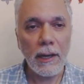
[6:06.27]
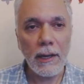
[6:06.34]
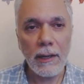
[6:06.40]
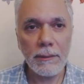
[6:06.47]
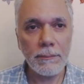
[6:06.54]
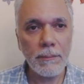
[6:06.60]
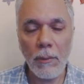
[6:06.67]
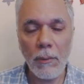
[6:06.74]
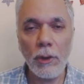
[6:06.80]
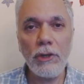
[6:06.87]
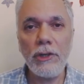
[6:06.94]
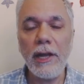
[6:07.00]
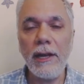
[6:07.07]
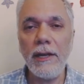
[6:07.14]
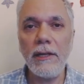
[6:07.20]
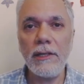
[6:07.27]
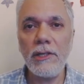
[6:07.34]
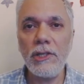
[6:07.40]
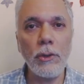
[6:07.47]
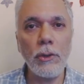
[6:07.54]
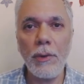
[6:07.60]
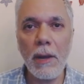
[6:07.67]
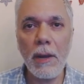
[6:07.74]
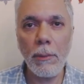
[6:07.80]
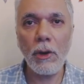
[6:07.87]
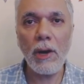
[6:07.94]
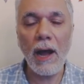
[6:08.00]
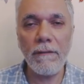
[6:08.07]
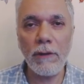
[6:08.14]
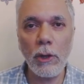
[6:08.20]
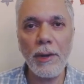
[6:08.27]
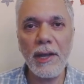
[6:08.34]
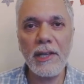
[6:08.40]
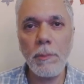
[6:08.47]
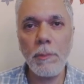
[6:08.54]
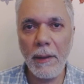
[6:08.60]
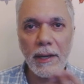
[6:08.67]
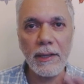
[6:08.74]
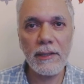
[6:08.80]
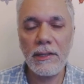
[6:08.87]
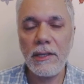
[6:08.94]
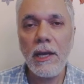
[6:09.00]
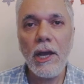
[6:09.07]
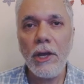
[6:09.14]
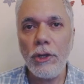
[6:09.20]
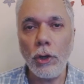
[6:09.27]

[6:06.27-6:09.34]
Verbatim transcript: Um, I want to tell a story about our own experience.